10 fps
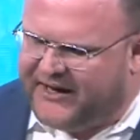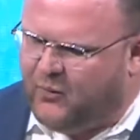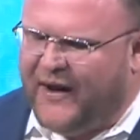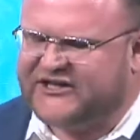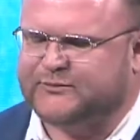
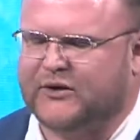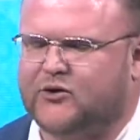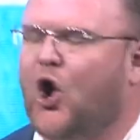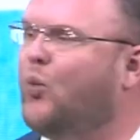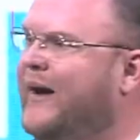West
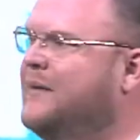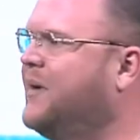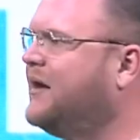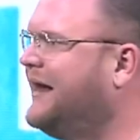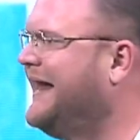Monroe, we
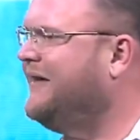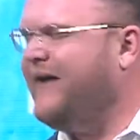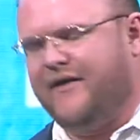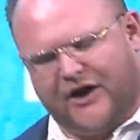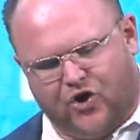believe
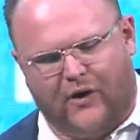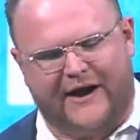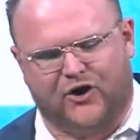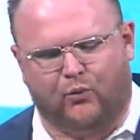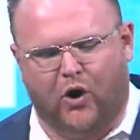in a
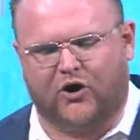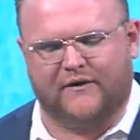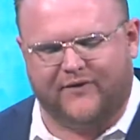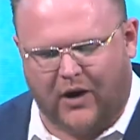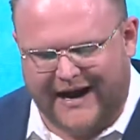greater work of
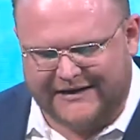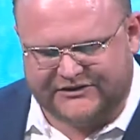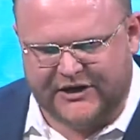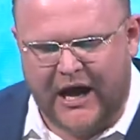grace,